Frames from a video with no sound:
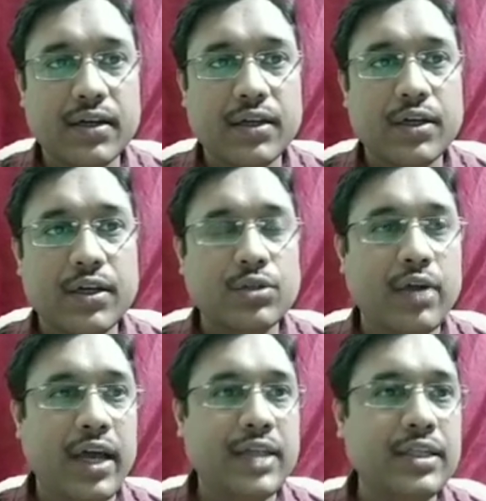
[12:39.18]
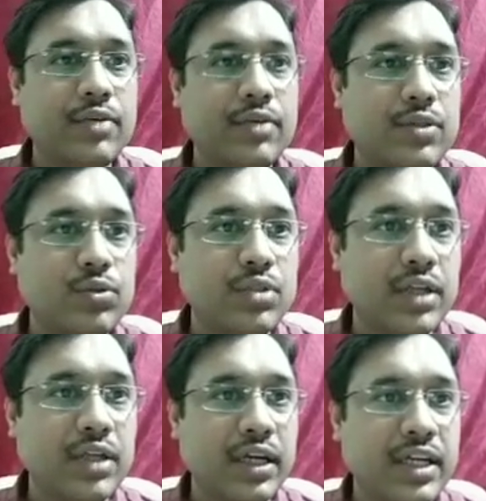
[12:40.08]
So x equals to
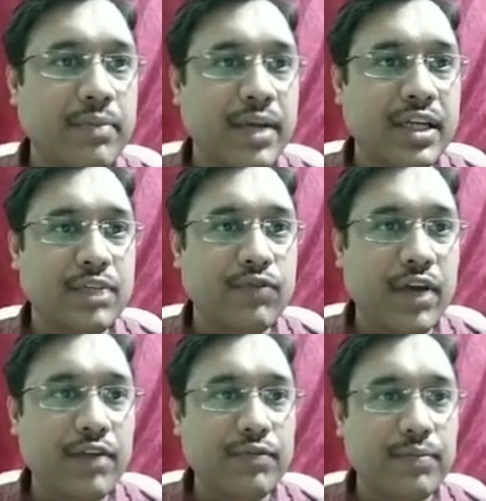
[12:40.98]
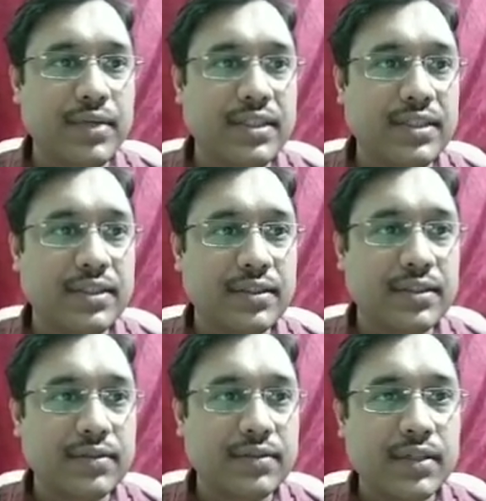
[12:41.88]
13 minus 5 means
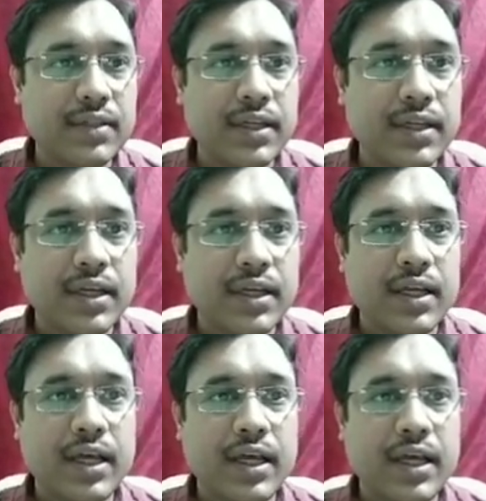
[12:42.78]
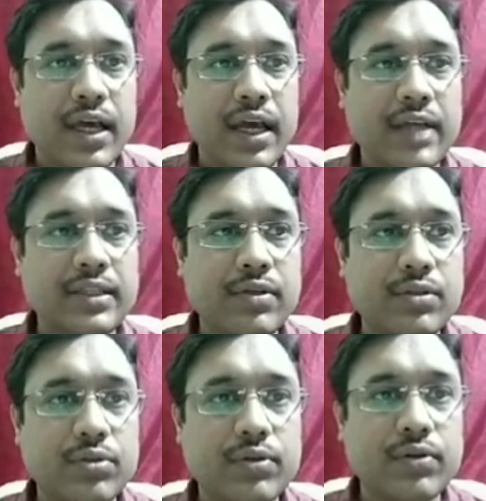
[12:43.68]
x equals to
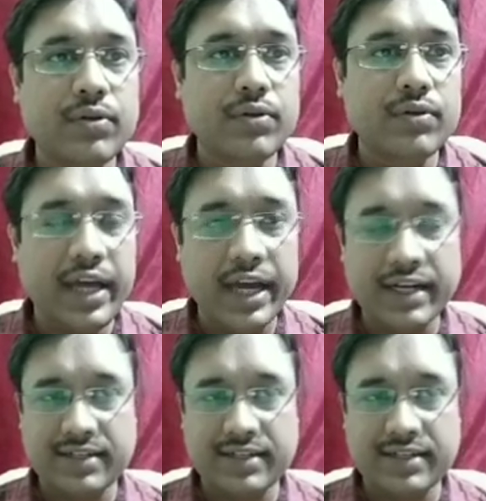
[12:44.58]
8,